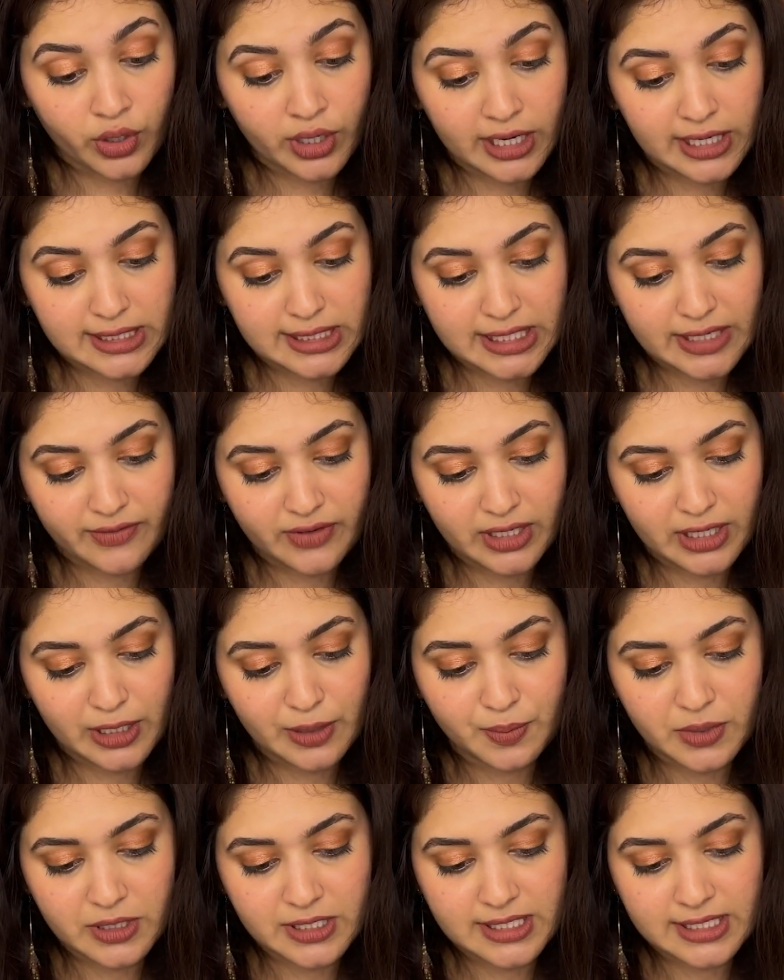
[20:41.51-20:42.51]
and
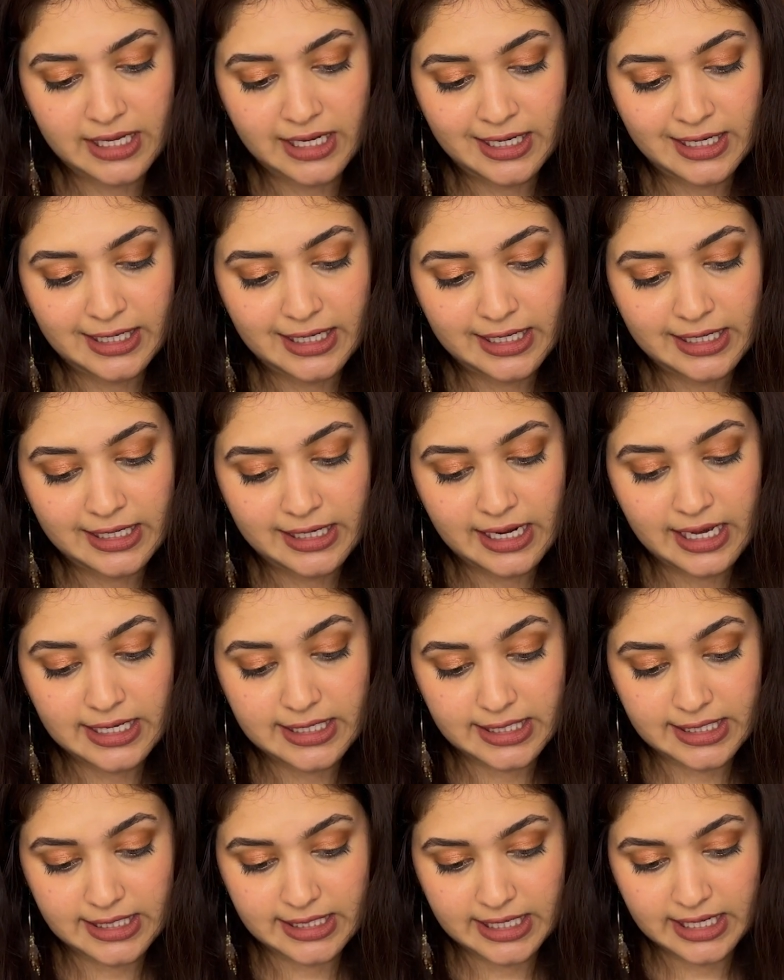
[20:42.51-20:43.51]
17%
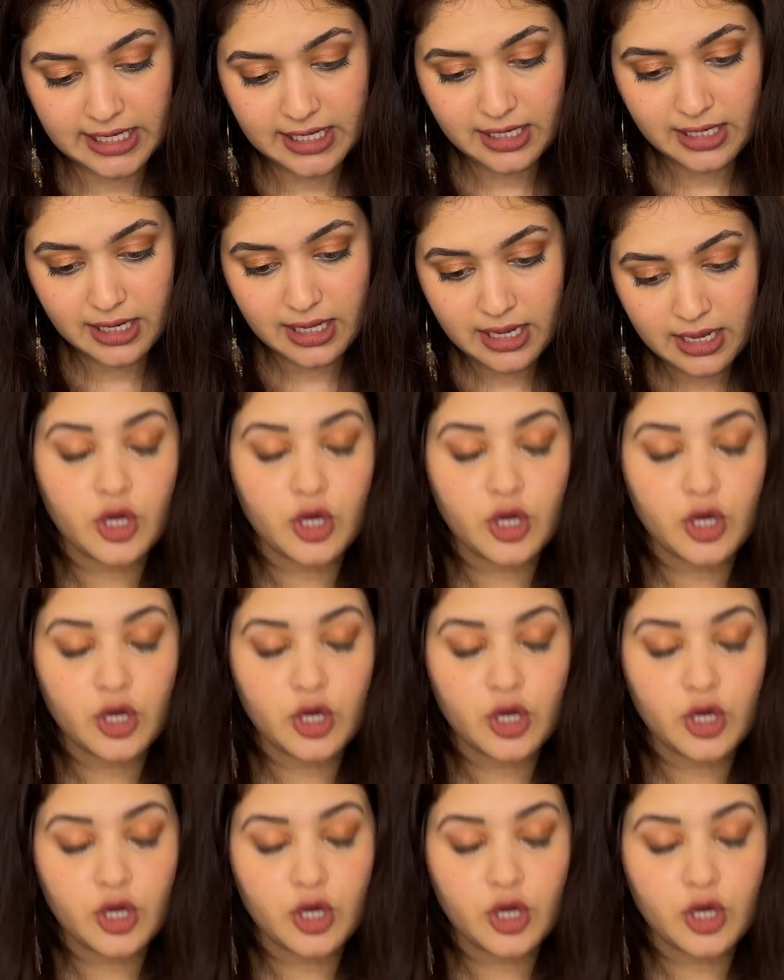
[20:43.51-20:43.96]
elastane.